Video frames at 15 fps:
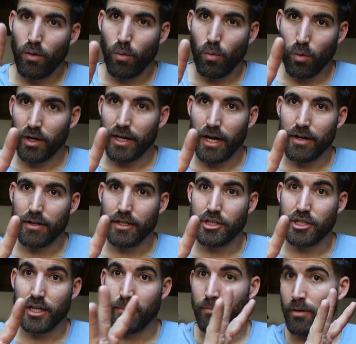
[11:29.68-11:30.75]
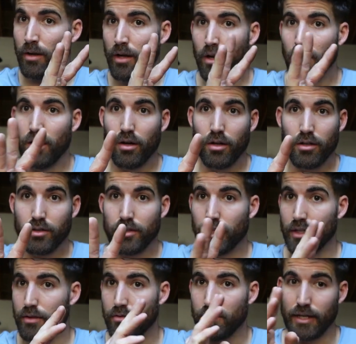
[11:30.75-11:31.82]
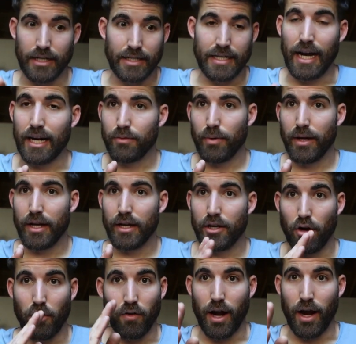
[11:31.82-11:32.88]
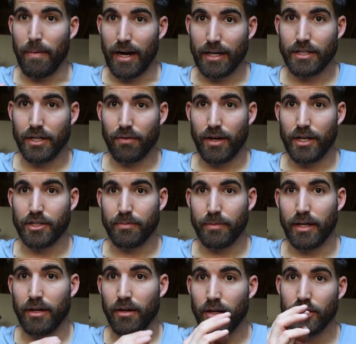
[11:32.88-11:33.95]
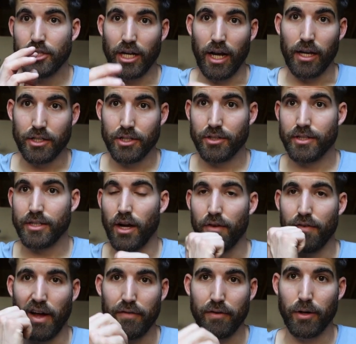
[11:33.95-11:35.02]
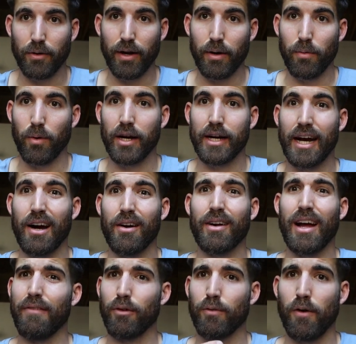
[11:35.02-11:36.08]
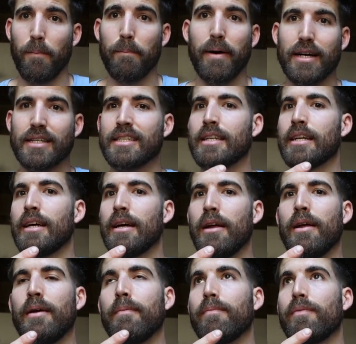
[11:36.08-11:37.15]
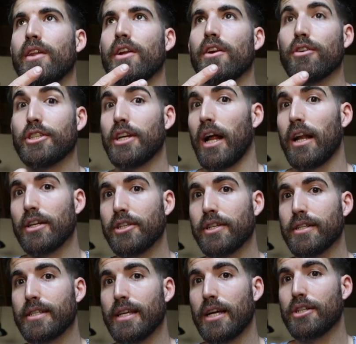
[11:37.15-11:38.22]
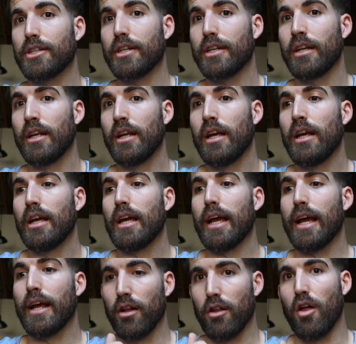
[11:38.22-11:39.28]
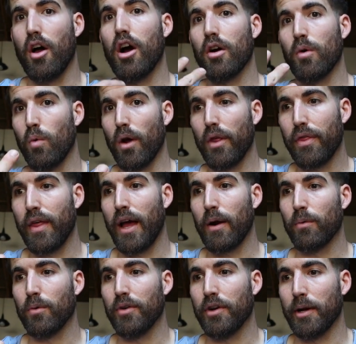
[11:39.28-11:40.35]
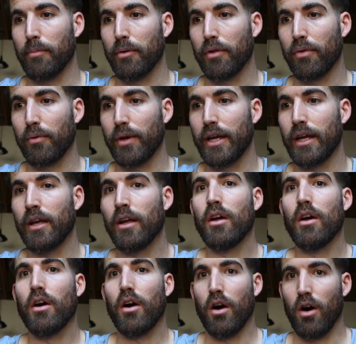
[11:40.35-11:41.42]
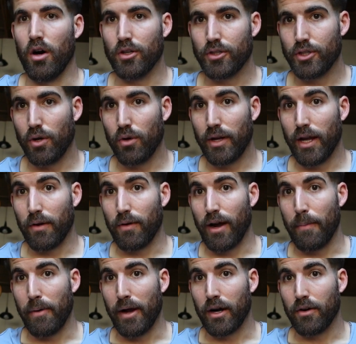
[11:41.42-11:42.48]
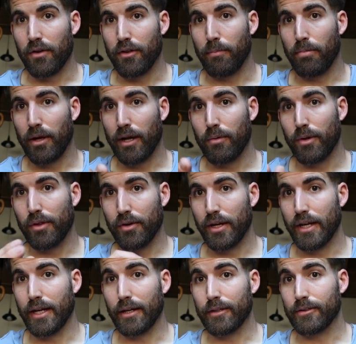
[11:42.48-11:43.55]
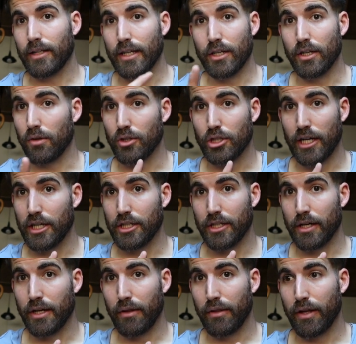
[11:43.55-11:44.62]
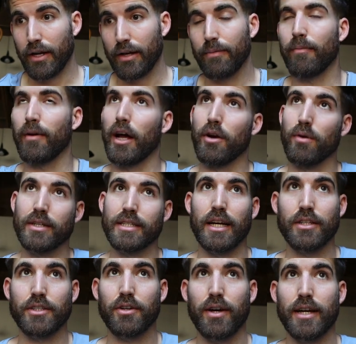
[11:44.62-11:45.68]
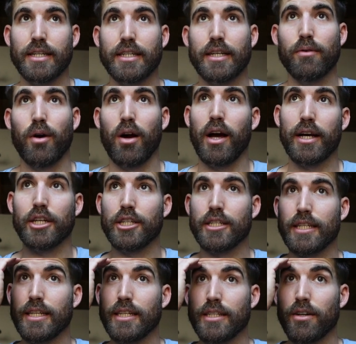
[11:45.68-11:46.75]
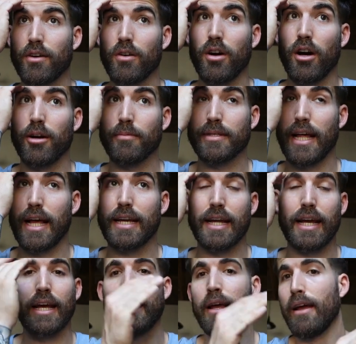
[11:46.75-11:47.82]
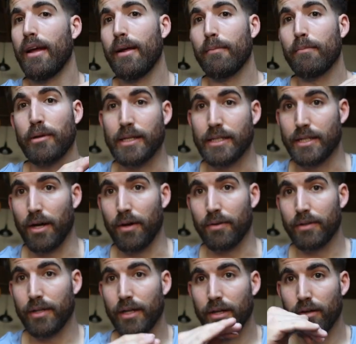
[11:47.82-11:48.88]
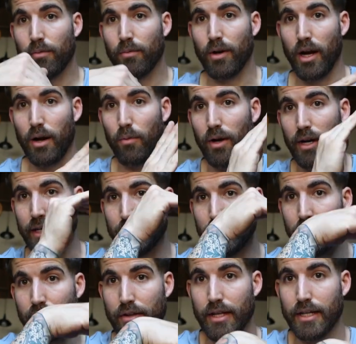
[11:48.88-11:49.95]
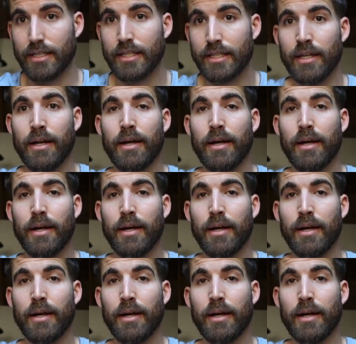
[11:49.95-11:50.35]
workout in the gym the exact way, go right back to your regimen, challenge yourself, have a great workout, have a robust, you know, challenging session. And along with that rule number three, also get right back on the plan with your eating and don't change anything. I know it sounds crazy. Well, I could just eat zero carbs that day. Please don't. We're not wanting to do this.